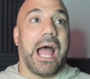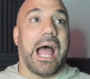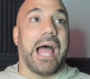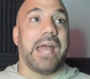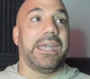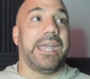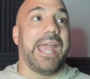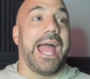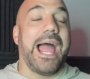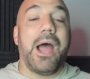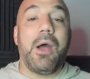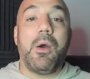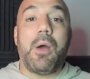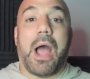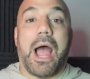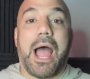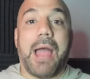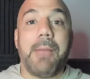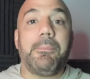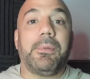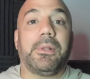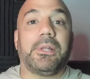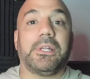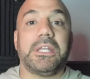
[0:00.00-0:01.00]
Now
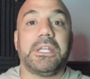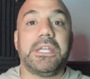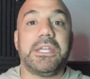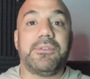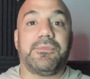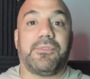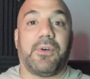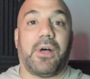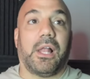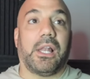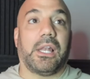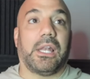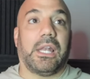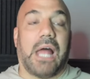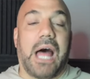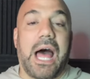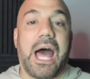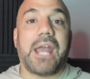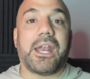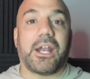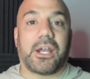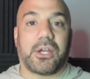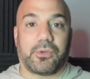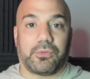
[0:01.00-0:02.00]
I believe a
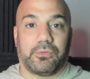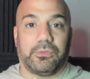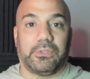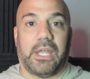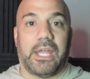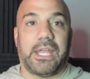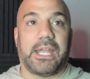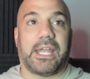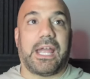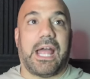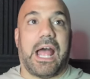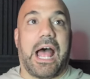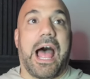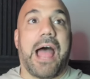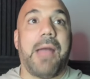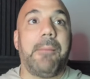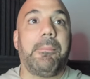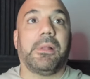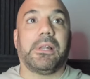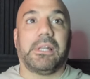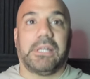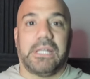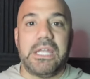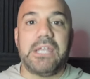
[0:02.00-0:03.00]
lot
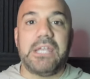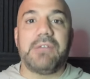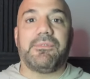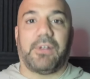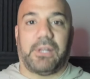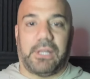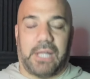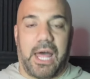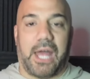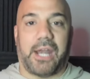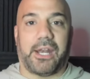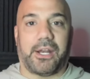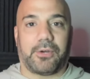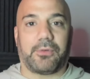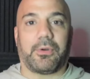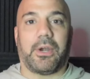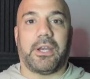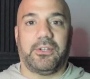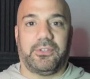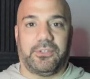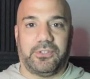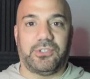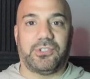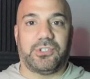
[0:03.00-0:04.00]
of
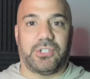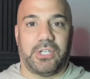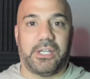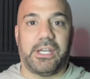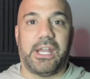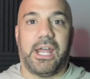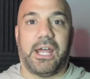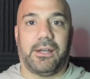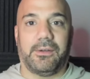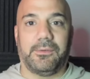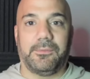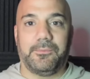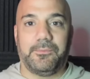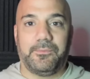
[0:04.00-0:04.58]
crazy shit now.